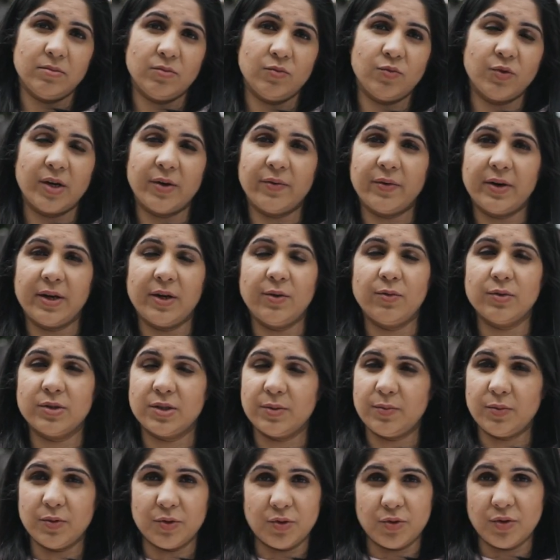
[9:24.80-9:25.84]
whatever he was
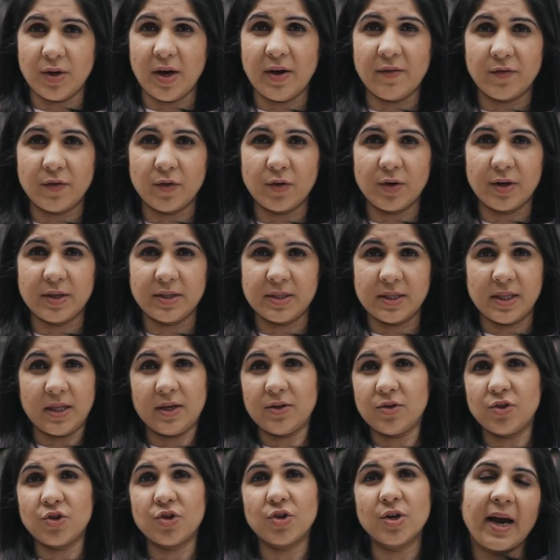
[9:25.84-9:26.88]
supposed to have for his
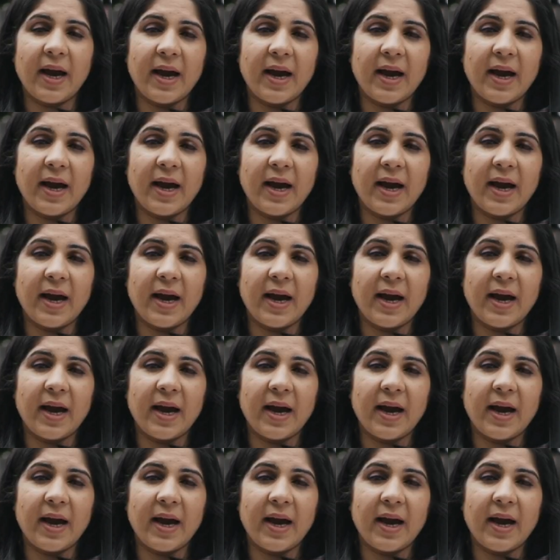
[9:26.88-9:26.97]
lunch.